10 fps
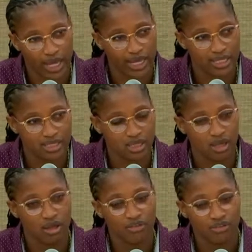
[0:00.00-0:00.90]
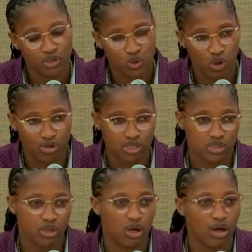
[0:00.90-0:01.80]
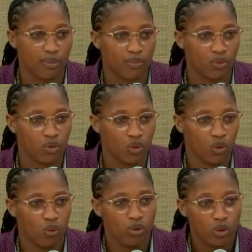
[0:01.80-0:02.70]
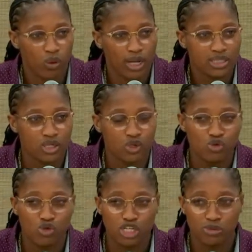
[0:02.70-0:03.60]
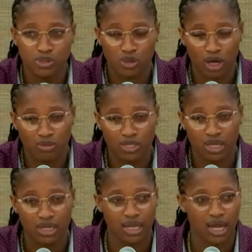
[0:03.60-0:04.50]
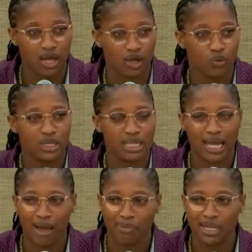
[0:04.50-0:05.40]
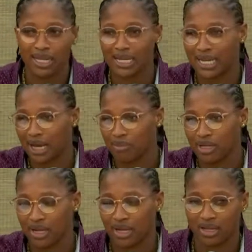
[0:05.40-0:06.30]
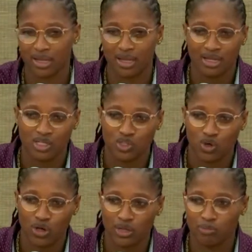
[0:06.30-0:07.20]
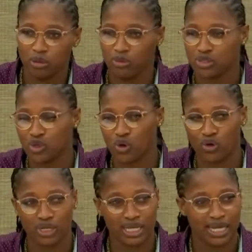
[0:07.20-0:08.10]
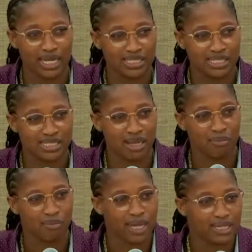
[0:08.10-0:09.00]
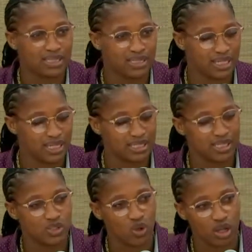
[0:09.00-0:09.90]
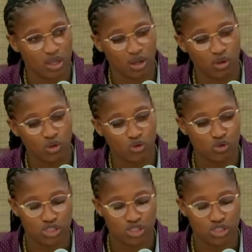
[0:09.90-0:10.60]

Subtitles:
We assembled a National Guard at the airport, and we found ways for tourists to come. When we wanted cruise ships to come to the dock, we lobbied and